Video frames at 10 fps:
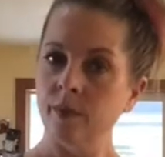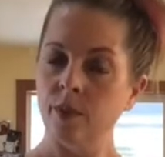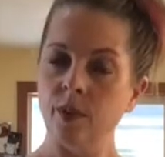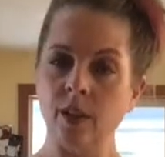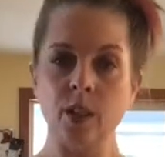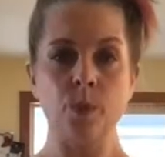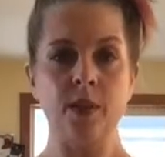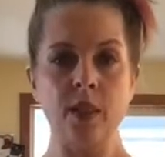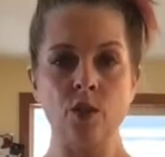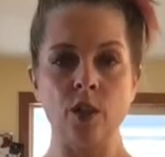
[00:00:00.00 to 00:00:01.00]
to this
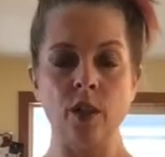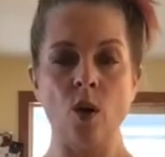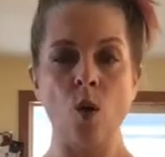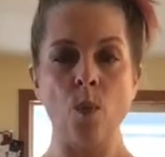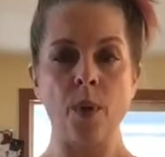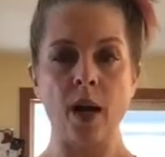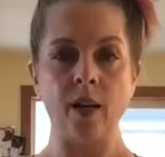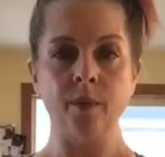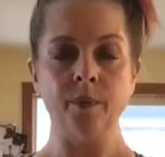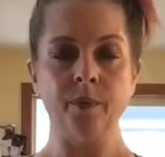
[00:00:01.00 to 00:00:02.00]
position, en bas,
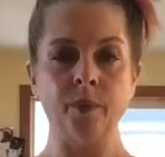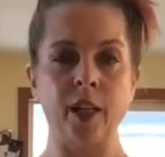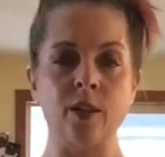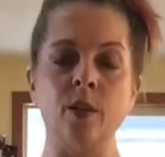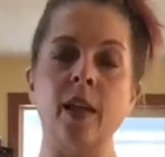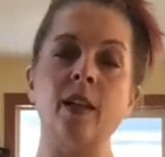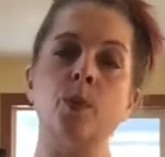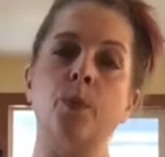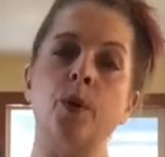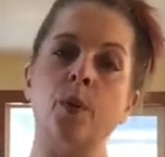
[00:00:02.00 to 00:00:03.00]
right? So that's
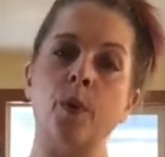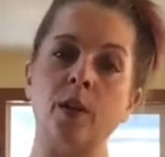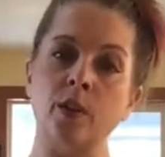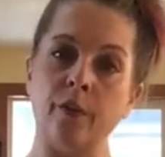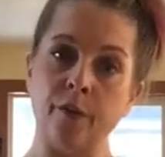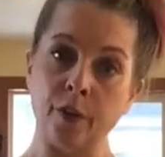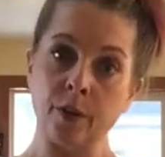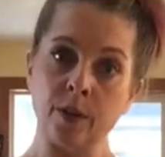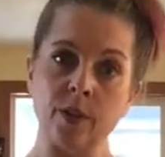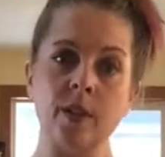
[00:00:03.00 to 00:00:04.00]
port de bras to
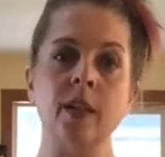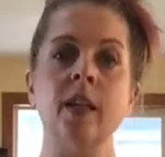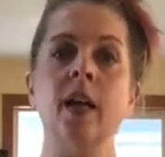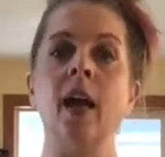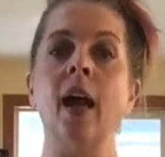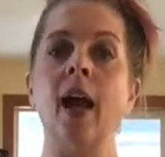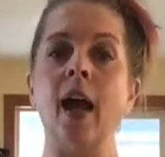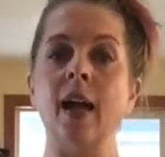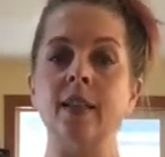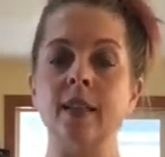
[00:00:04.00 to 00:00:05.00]
first and